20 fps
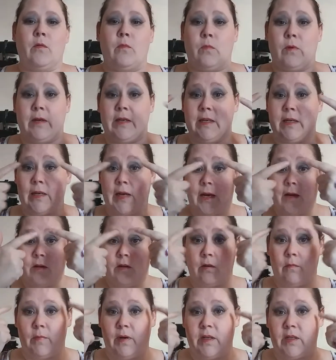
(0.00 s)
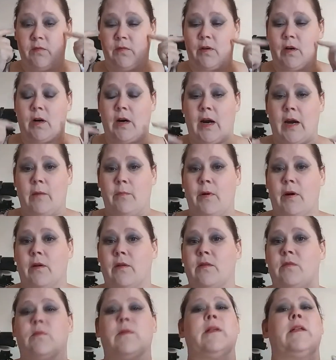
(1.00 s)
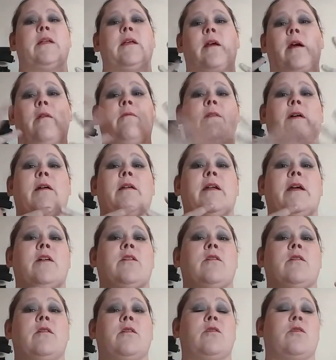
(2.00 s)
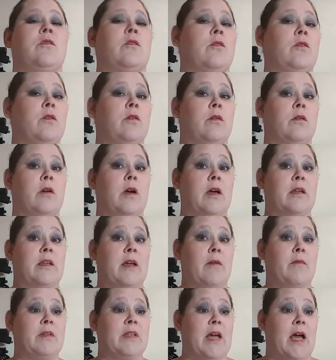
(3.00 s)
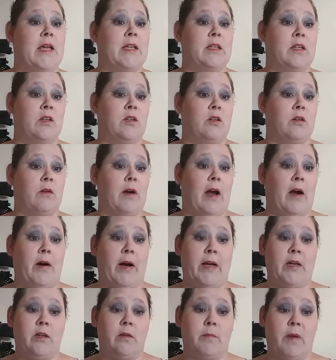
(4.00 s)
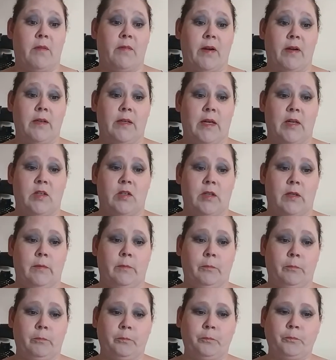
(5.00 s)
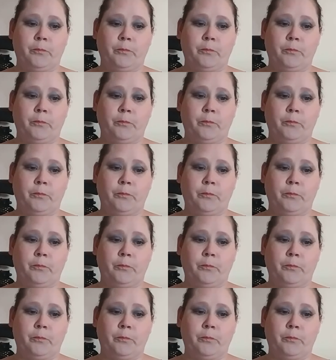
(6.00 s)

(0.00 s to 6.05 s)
We did not do much for our eyebrows. We did our foundation to show you, because I was asked to show how I do my foundation.